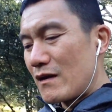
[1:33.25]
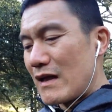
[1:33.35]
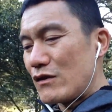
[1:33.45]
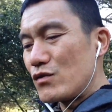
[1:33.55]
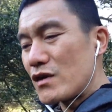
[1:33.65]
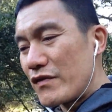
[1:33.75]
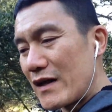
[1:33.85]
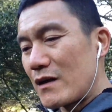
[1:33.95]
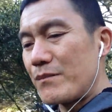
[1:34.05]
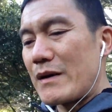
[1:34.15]
and you
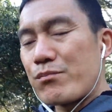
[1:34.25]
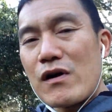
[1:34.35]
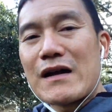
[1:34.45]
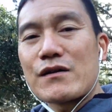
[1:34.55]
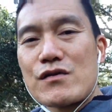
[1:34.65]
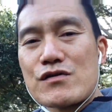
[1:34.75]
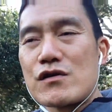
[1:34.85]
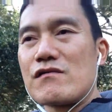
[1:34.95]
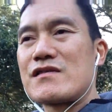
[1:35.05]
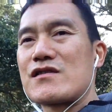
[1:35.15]
develop a product or
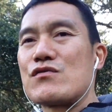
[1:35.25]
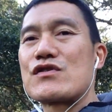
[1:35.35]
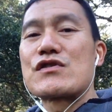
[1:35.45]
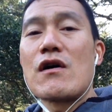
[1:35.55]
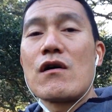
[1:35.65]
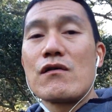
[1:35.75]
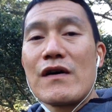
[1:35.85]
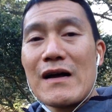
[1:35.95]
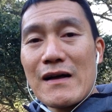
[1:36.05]
service to solve